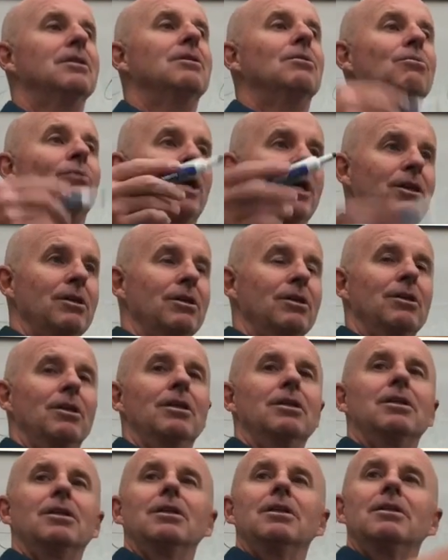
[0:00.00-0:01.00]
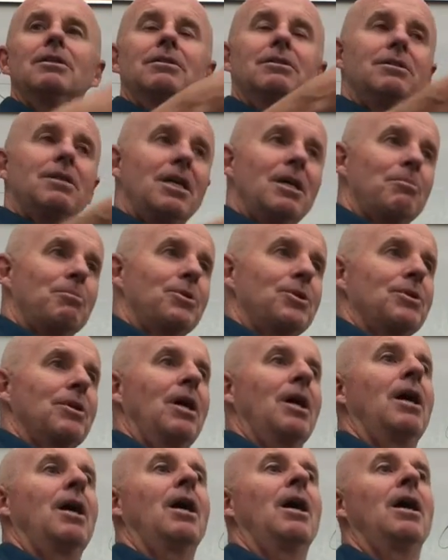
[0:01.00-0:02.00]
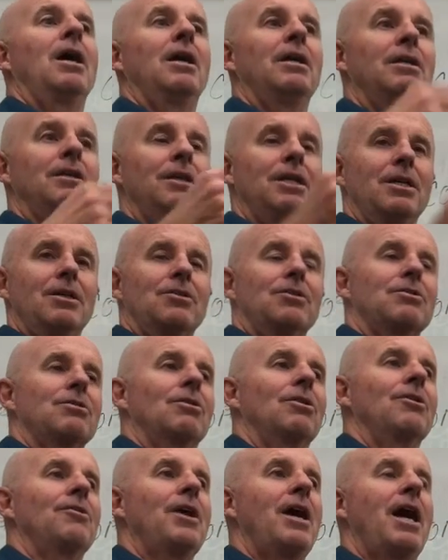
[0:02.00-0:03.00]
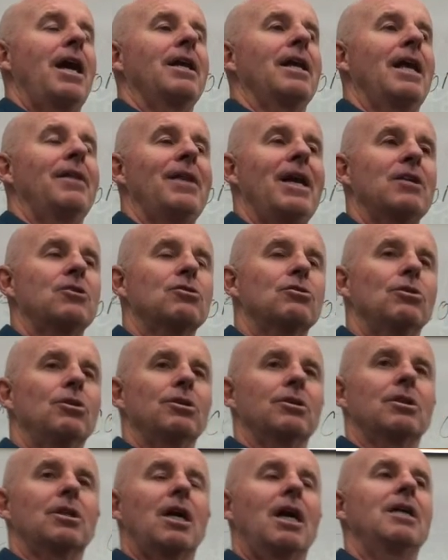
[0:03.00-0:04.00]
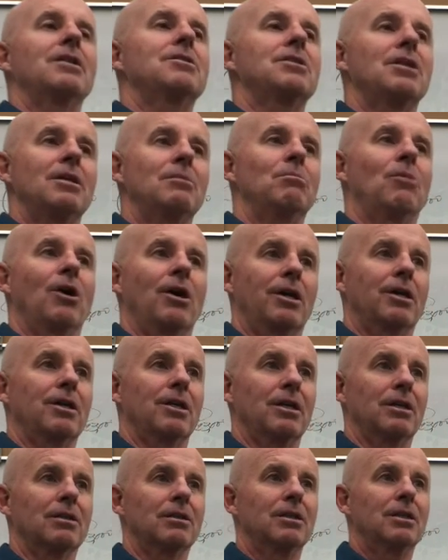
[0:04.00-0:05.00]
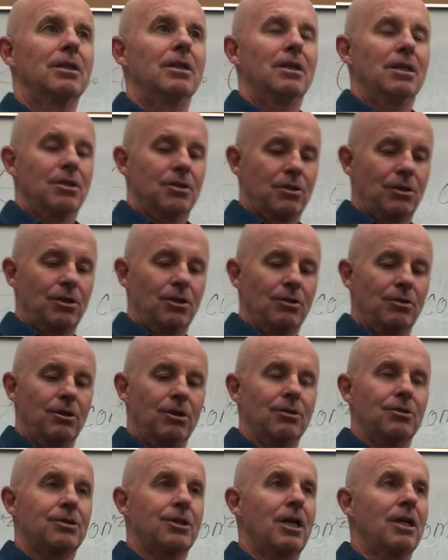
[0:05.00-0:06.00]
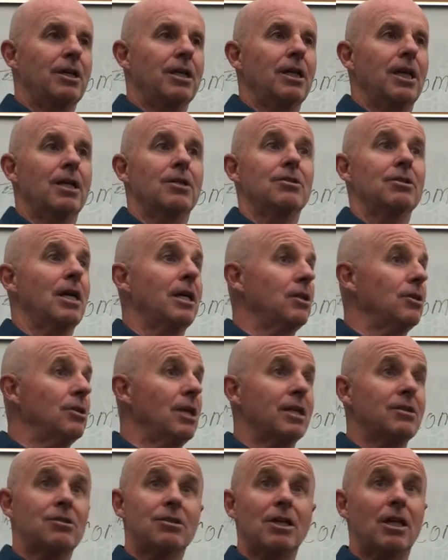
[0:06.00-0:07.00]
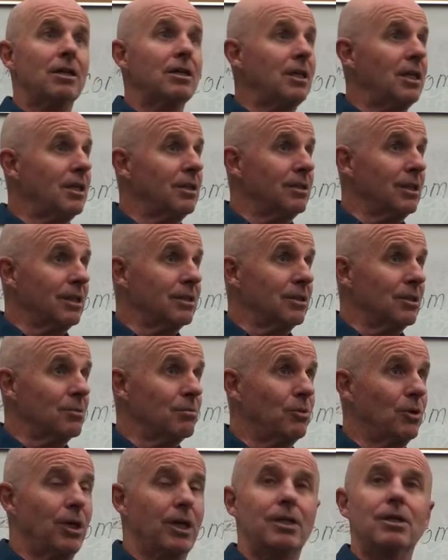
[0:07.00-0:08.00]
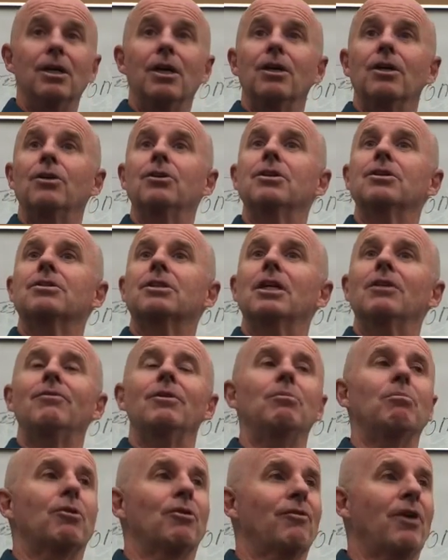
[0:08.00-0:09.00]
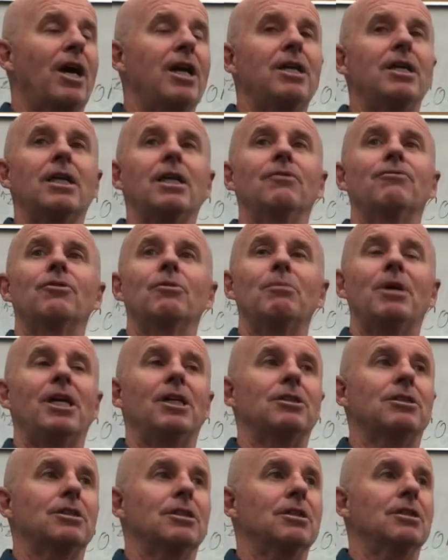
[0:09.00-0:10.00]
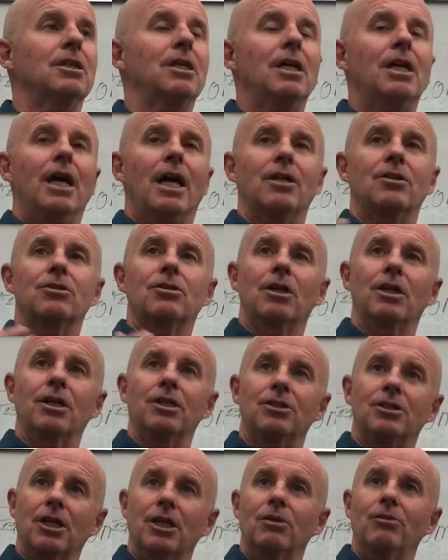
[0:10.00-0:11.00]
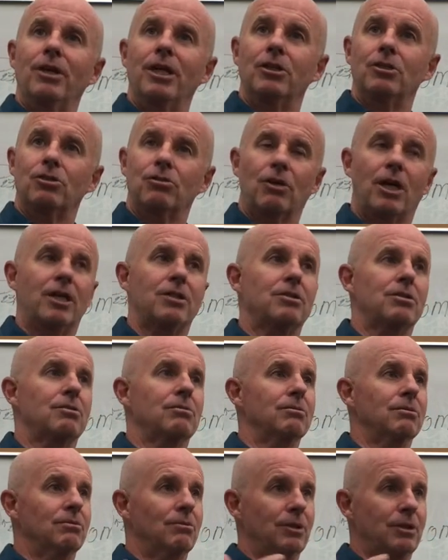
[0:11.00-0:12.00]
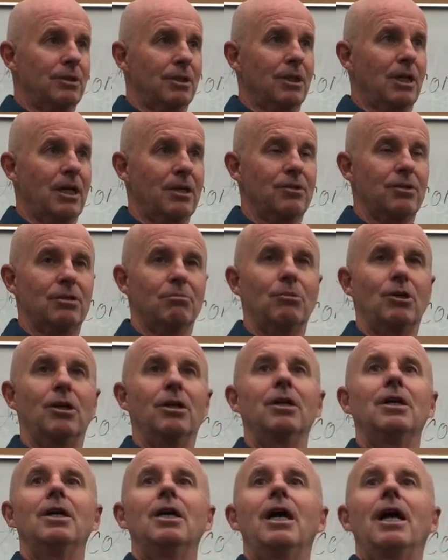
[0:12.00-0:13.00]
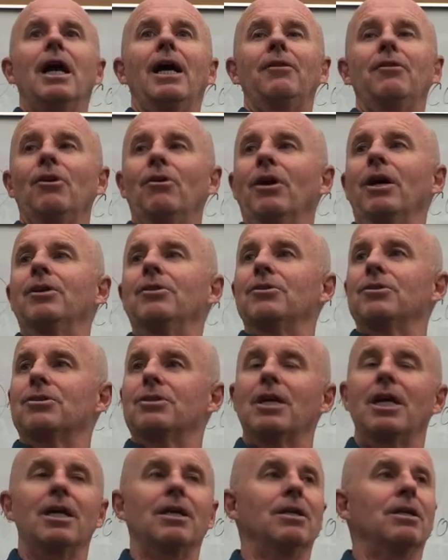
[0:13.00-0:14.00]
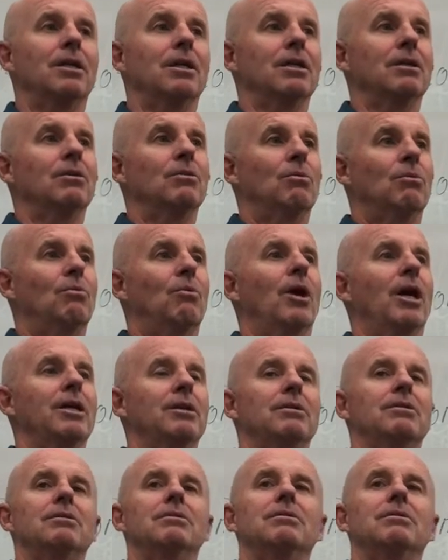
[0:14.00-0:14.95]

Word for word: regular tips on this or that. And that's called content marketing. So you're selling, you're not selling anything at this point. You're just providing information and starting to generate trust with the customer and their understanding what